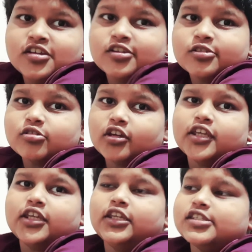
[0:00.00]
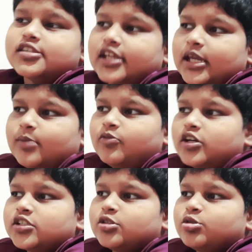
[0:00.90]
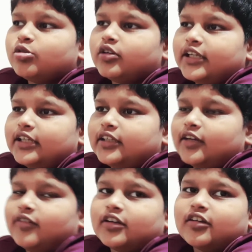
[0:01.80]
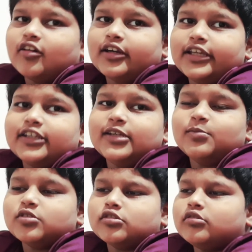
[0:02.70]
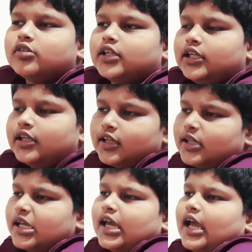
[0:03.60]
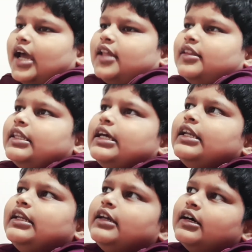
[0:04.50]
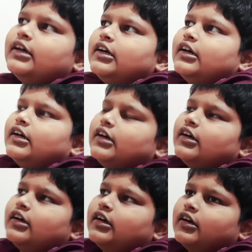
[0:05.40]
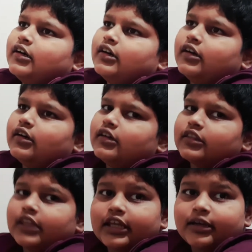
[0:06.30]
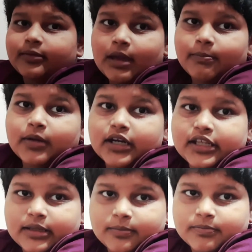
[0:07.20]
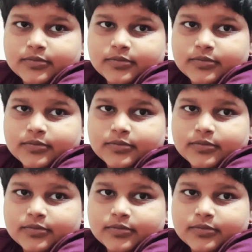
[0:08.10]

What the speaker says: So his name was Sooty. They were calling him Sooty. And then they remembered him.